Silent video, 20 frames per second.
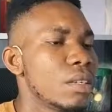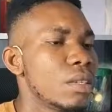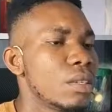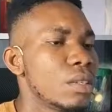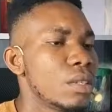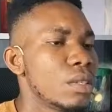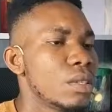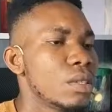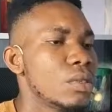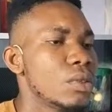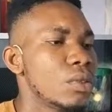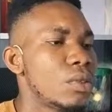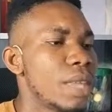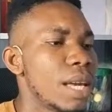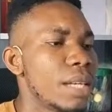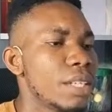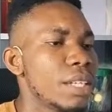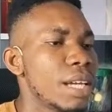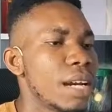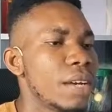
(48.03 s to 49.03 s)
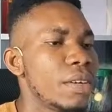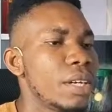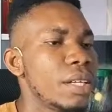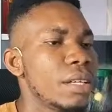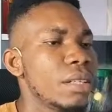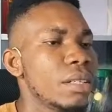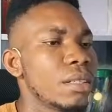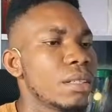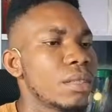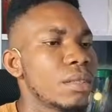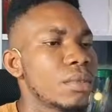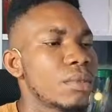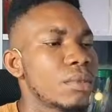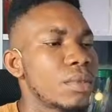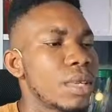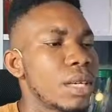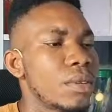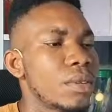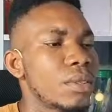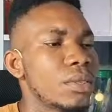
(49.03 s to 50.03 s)
So tertiary to
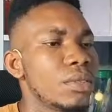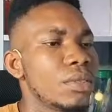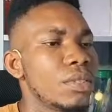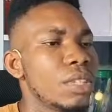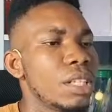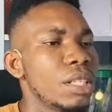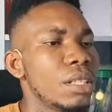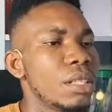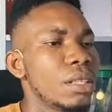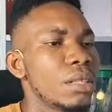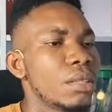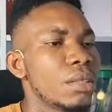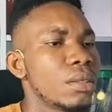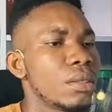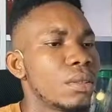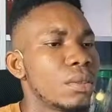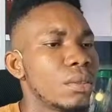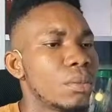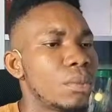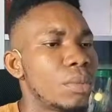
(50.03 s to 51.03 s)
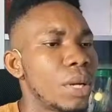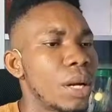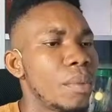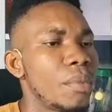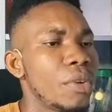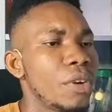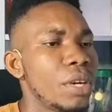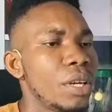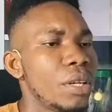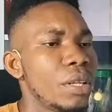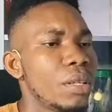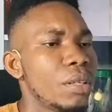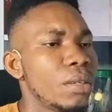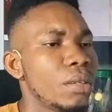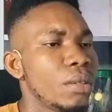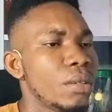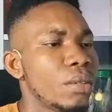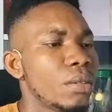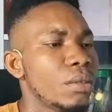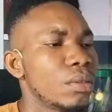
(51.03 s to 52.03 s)
secondary, primary
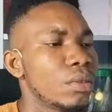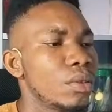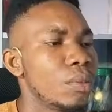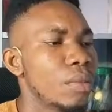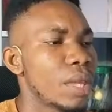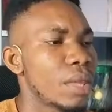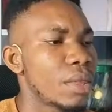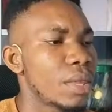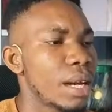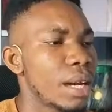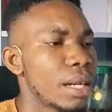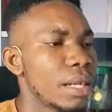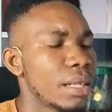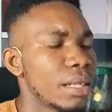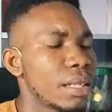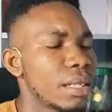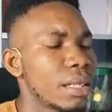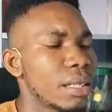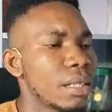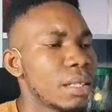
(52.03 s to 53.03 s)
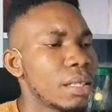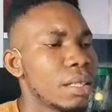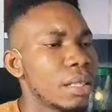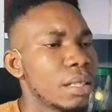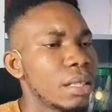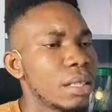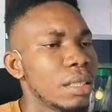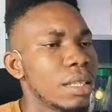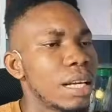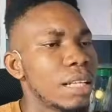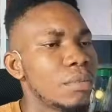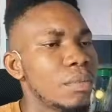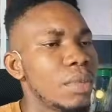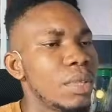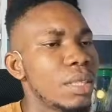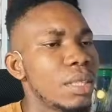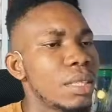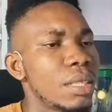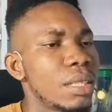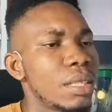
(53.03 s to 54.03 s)
to methyl. That
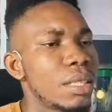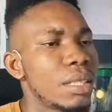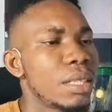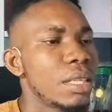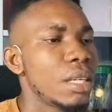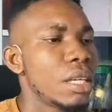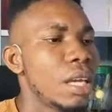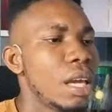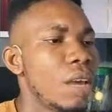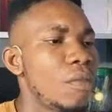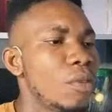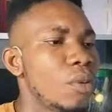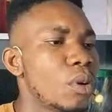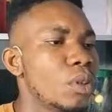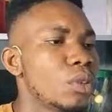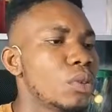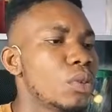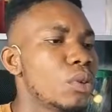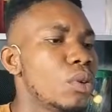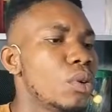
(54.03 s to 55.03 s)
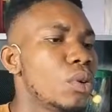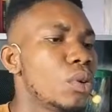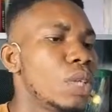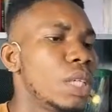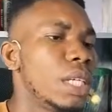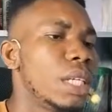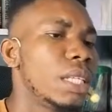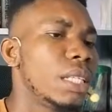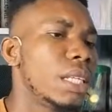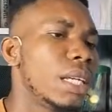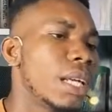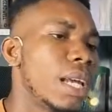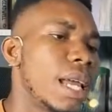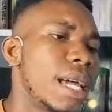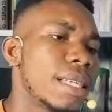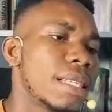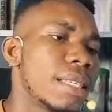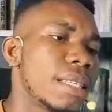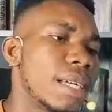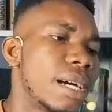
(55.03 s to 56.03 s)
means if you want to go in the
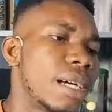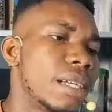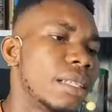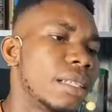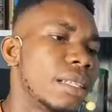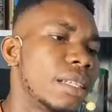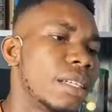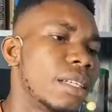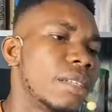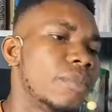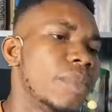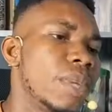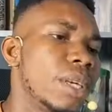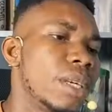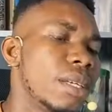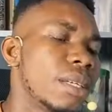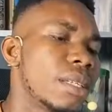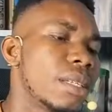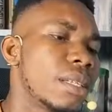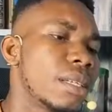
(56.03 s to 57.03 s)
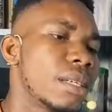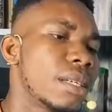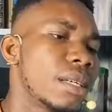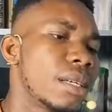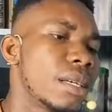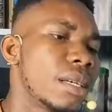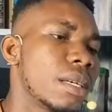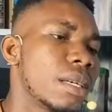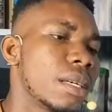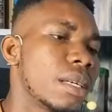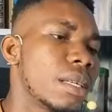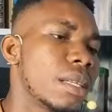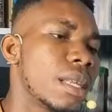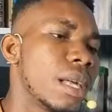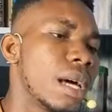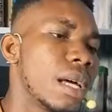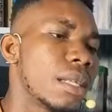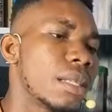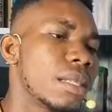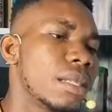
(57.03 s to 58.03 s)
less than, it means
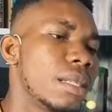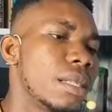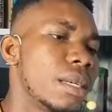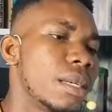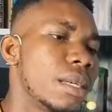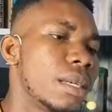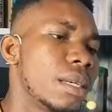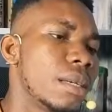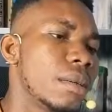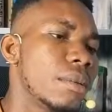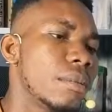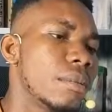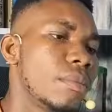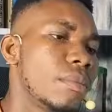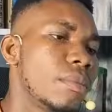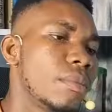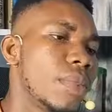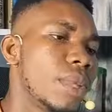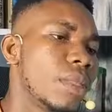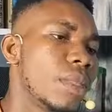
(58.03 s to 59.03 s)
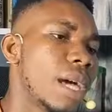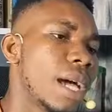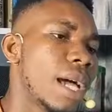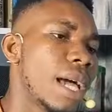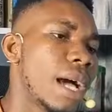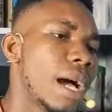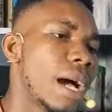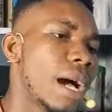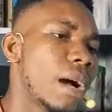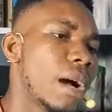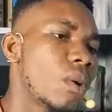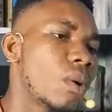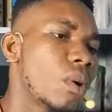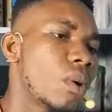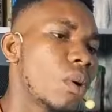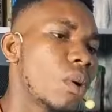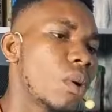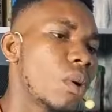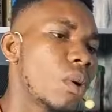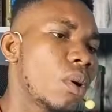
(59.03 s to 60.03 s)
that the methyl
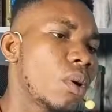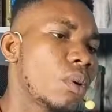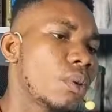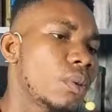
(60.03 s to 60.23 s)
alcohol